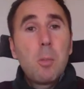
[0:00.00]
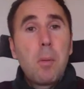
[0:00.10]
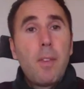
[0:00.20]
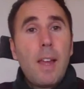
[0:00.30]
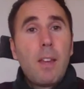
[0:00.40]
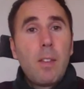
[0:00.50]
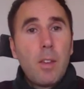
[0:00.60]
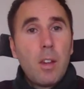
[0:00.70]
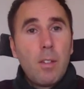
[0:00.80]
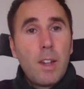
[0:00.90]
But then
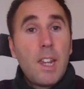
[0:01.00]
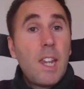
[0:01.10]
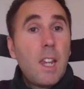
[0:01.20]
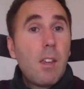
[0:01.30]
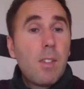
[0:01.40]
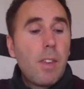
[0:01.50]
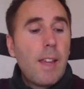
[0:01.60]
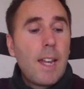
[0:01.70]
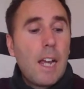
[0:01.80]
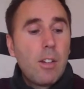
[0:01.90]
the key is to
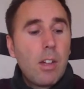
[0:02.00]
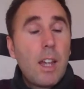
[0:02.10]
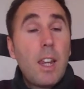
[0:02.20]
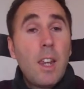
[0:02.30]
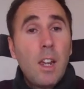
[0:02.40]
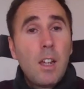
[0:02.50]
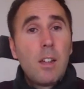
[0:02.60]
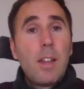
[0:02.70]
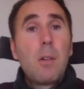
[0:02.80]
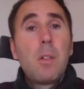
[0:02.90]
then actually
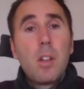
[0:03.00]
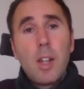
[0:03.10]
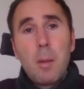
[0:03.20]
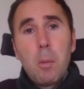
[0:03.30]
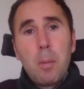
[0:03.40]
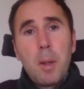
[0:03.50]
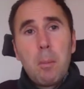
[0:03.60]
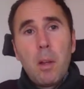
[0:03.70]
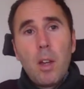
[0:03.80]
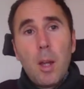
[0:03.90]
tell disabled
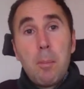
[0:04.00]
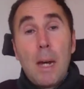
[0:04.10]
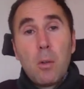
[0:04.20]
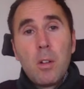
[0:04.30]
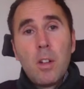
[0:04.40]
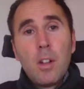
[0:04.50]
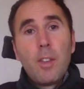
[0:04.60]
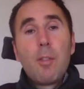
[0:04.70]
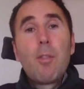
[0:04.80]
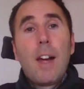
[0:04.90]
people about
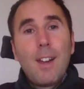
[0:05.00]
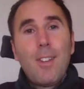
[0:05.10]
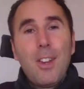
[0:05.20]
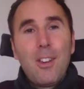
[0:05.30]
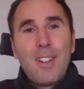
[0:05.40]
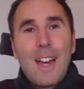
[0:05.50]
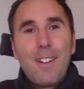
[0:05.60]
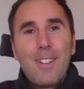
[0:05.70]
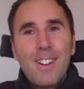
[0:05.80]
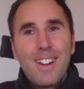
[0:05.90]
the fact that you're
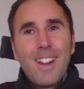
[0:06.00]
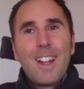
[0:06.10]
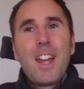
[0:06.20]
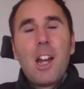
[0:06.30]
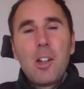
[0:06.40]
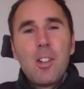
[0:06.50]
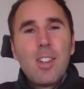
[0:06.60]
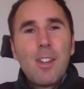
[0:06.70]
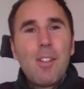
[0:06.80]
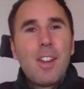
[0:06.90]
now an
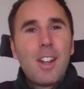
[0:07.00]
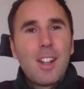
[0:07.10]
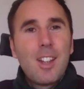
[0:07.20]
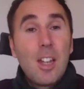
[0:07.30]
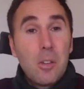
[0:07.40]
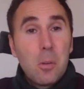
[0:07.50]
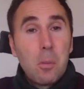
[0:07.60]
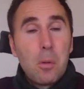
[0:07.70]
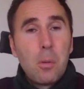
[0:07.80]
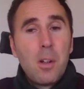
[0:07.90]
inclusive and an
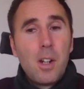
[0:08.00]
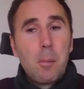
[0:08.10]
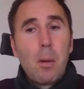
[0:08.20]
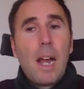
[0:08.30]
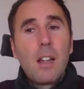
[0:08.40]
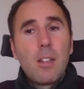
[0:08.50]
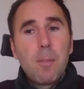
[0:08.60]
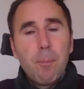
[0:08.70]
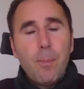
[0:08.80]
accessible brand.